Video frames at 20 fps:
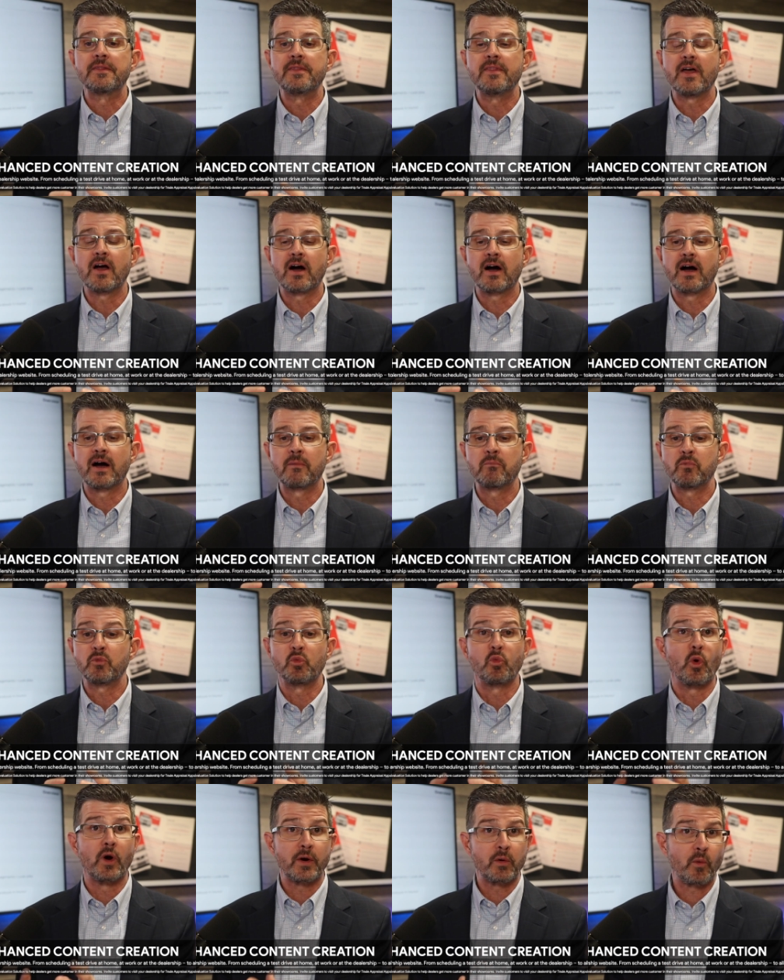
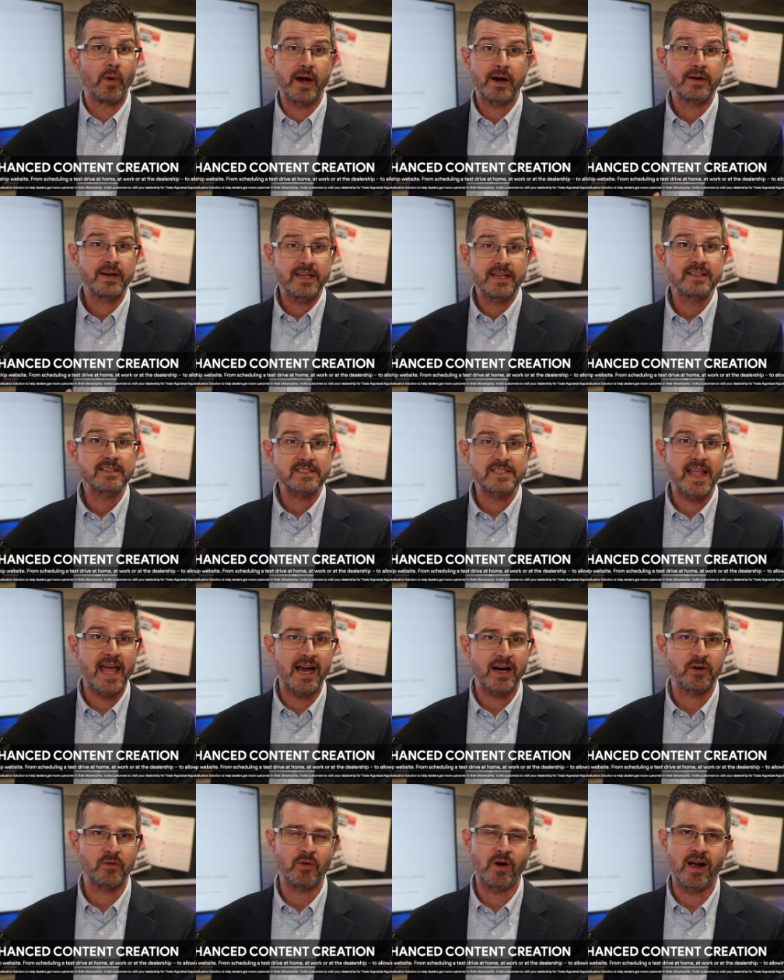Where is
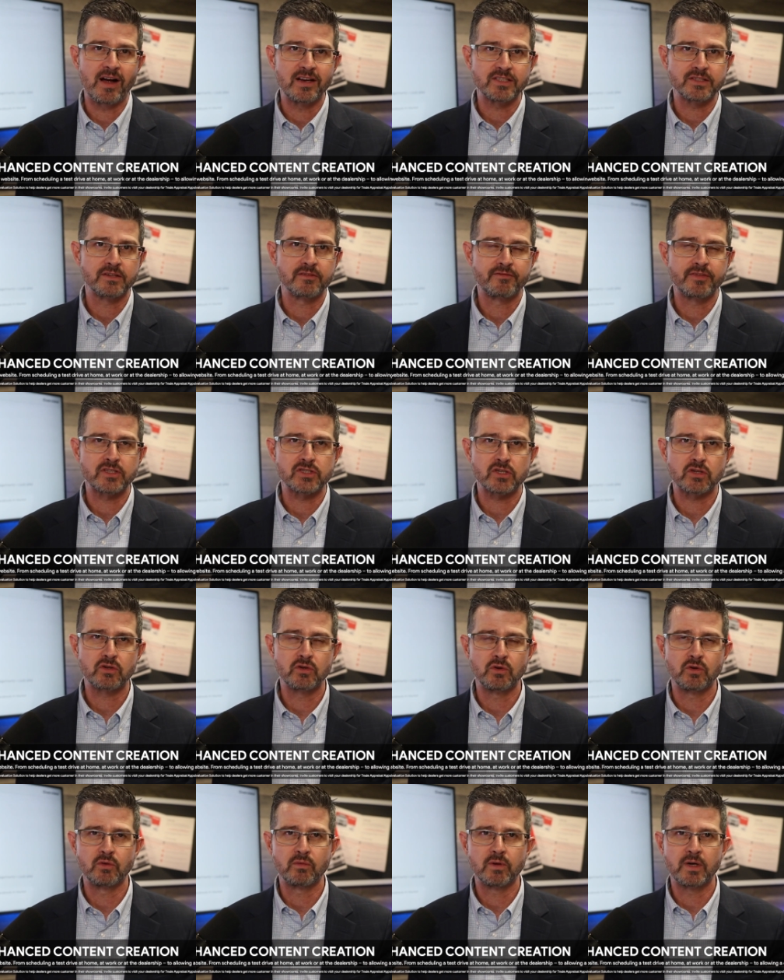that garage, the
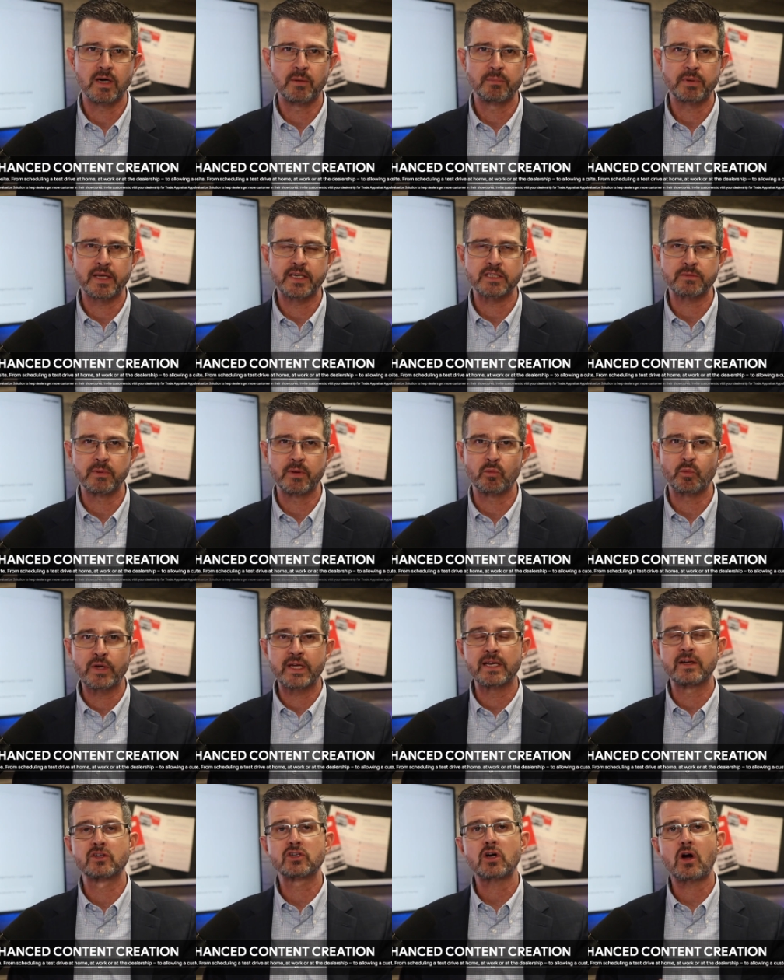physical placement? We
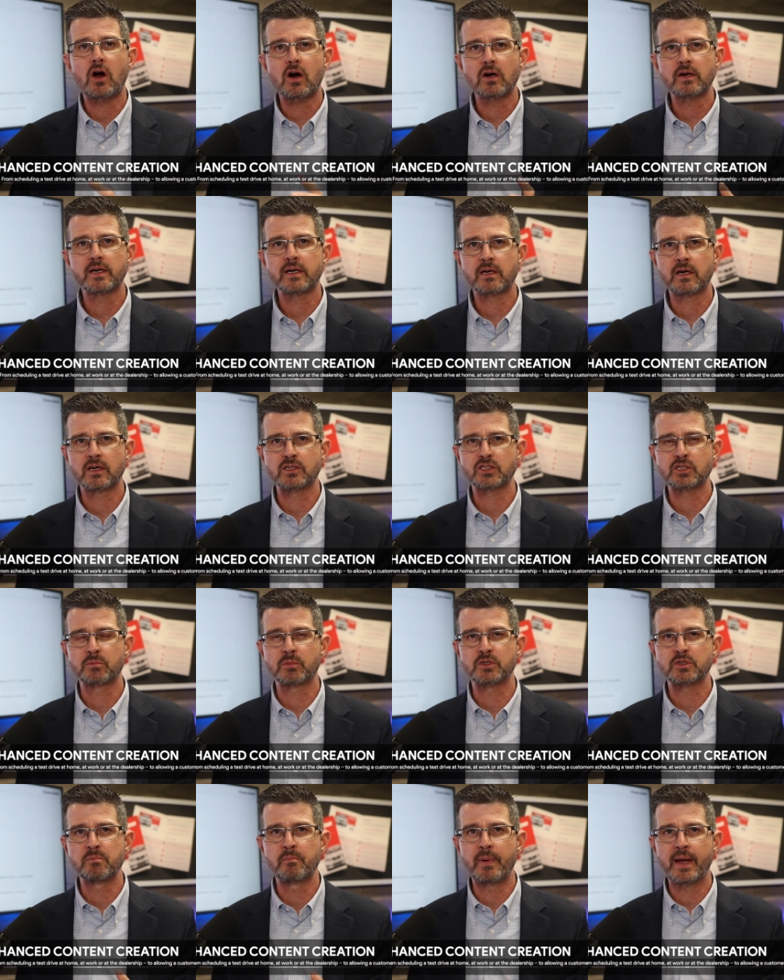can target
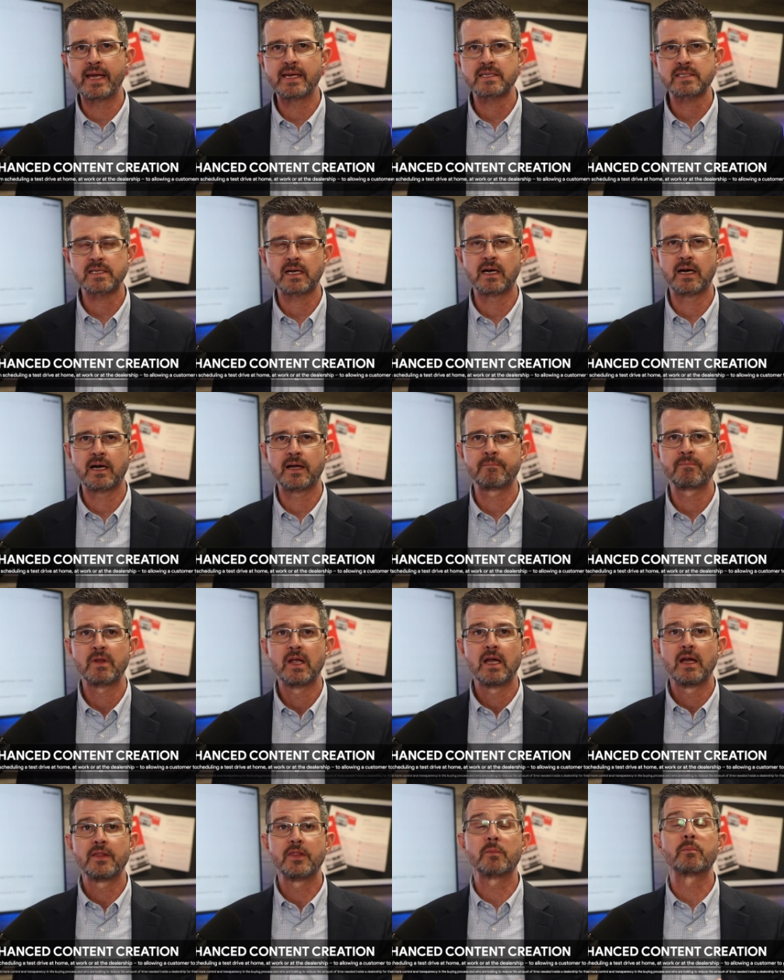customers based on
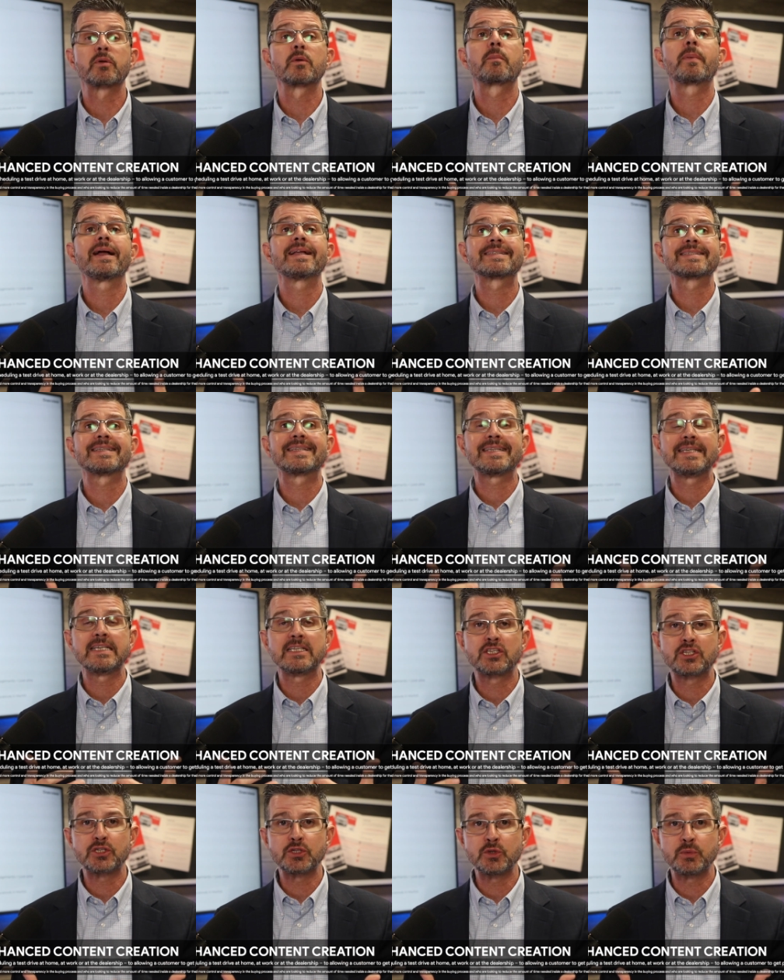the propensity
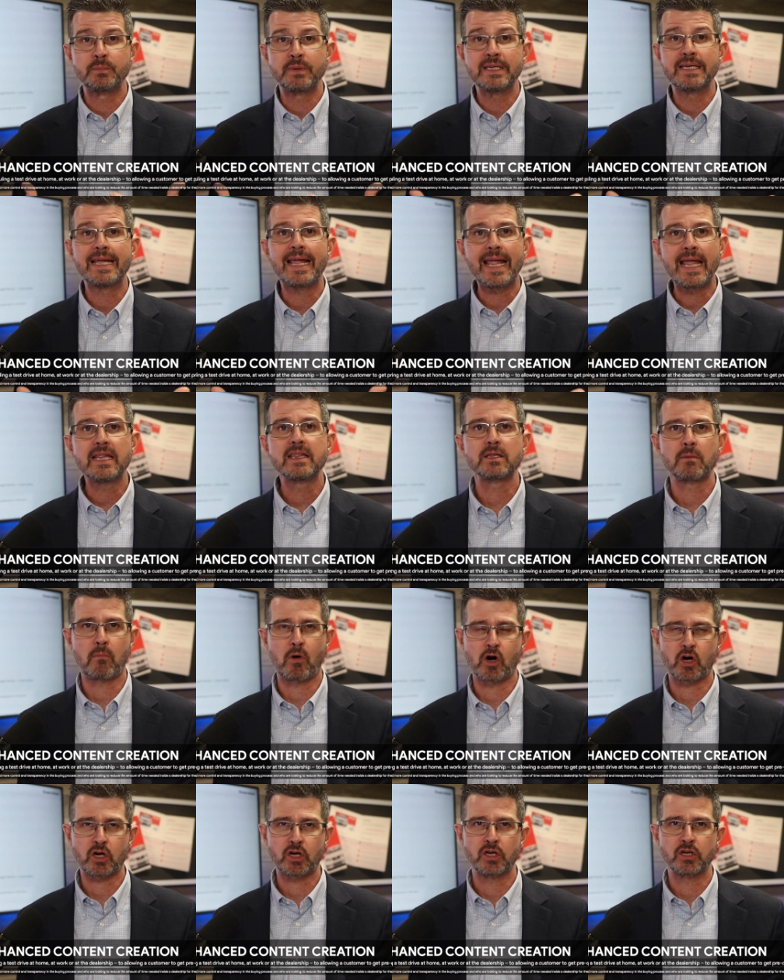to be in the
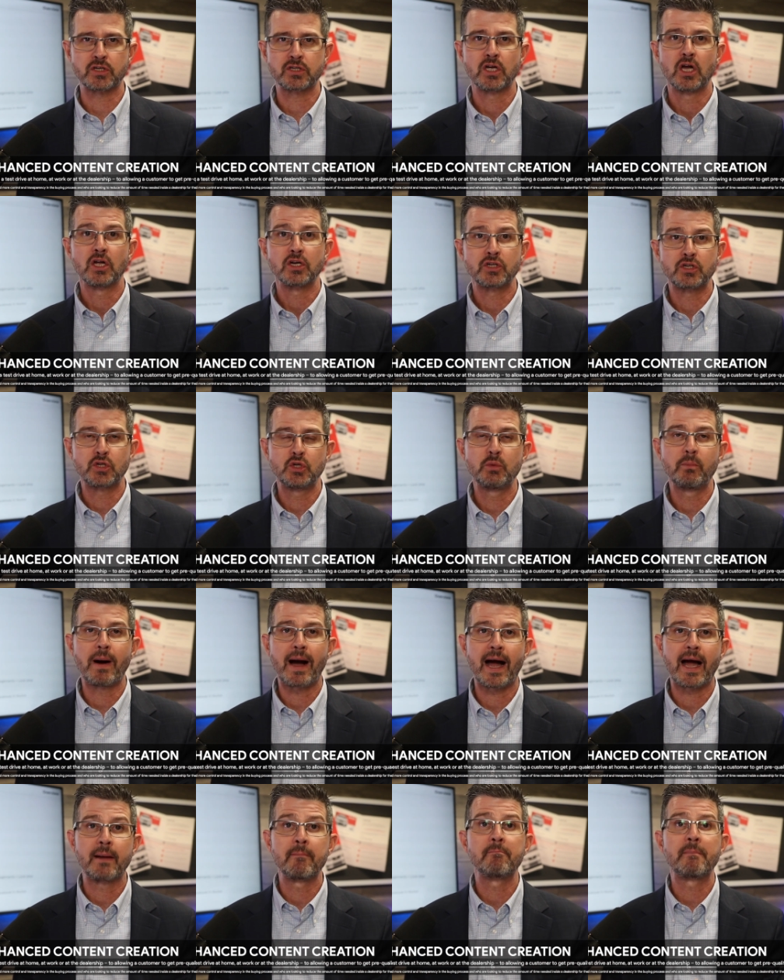market to
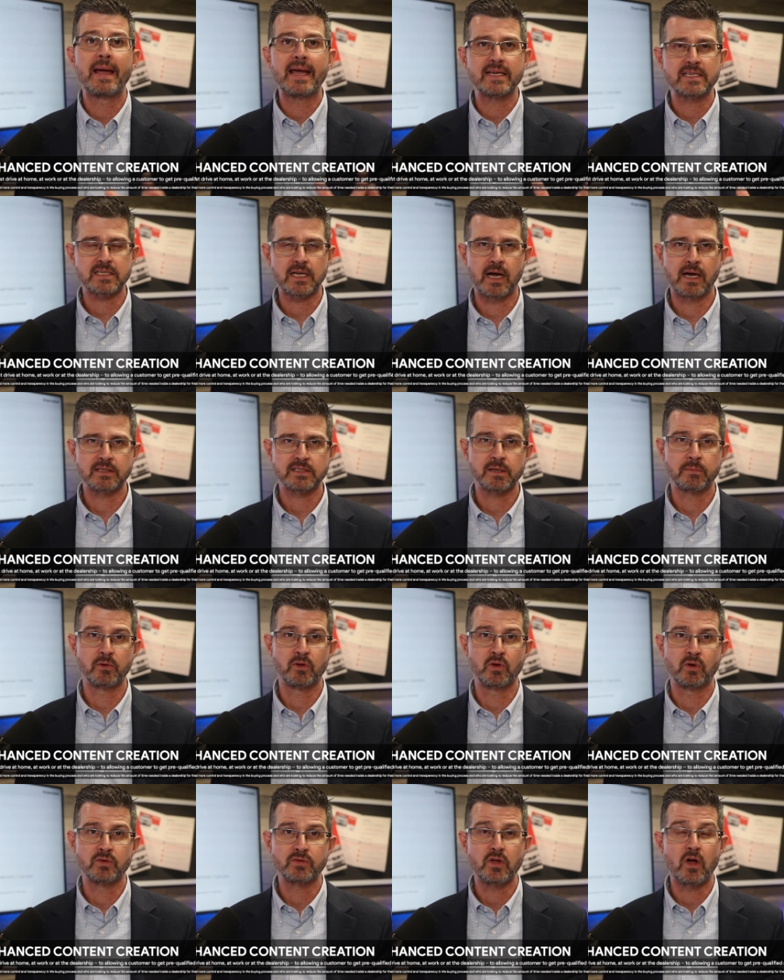buy based on some
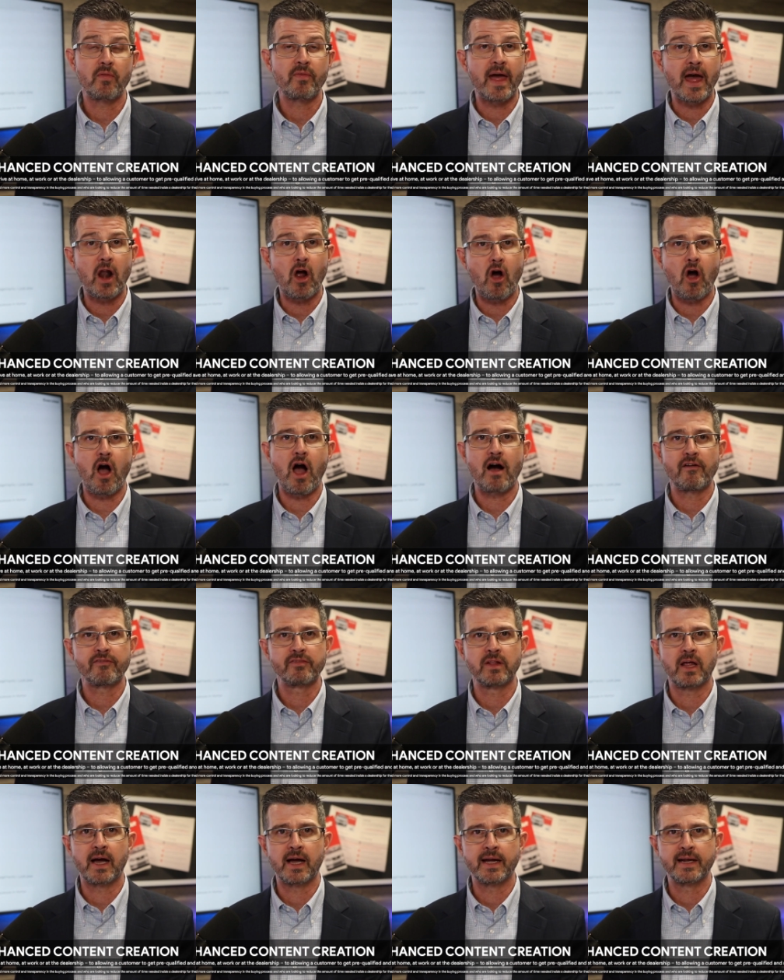of that
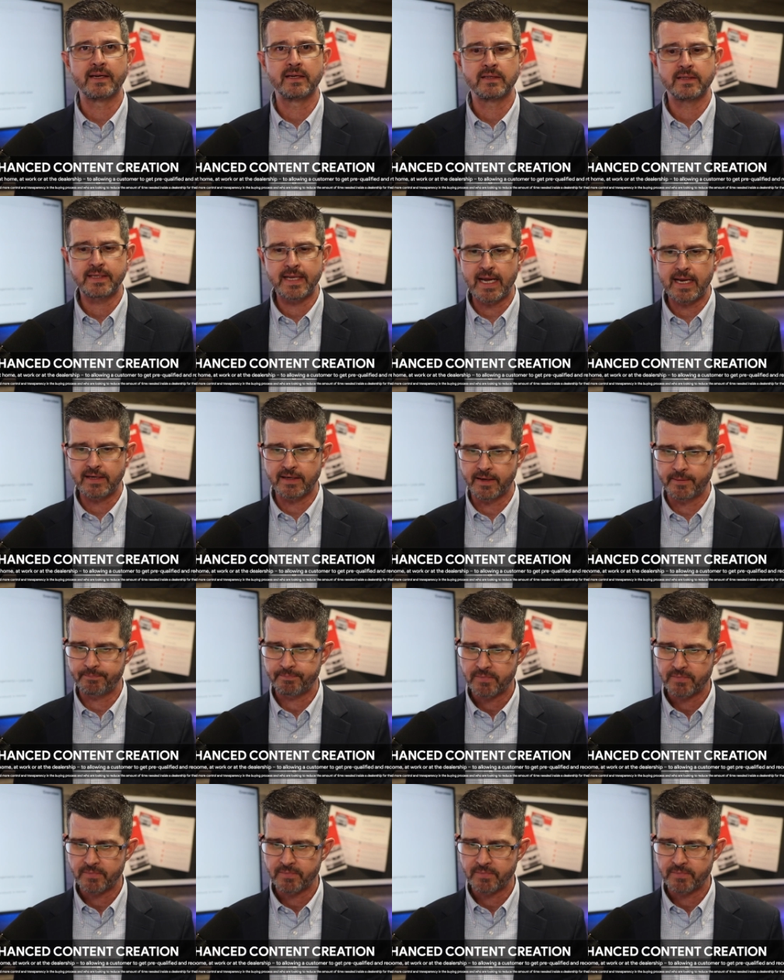offline data.